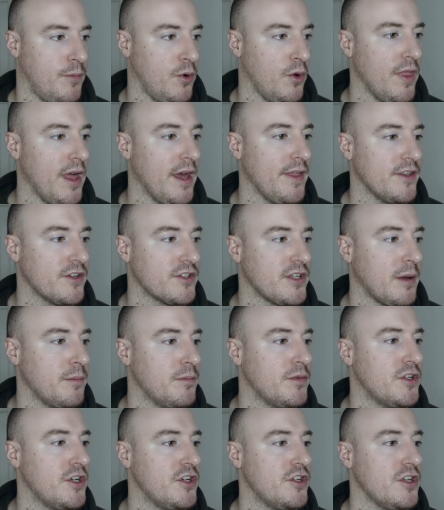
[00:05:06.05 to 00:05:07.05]
put that in the same
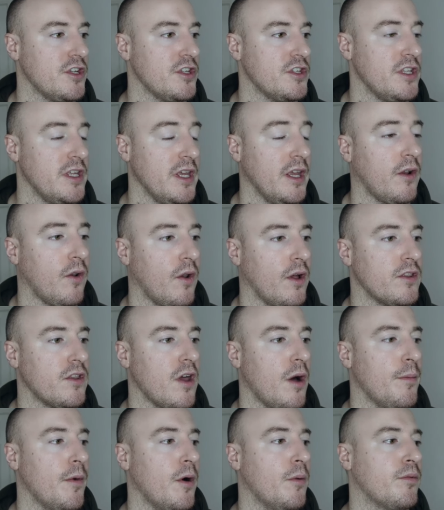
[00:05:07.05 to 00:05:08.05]
position as the incline
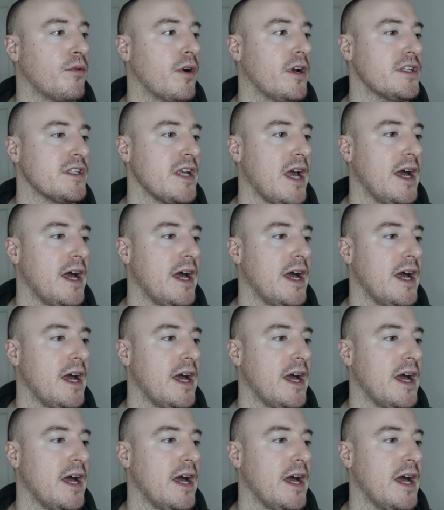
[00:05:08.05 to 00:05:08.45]
dumbbell press.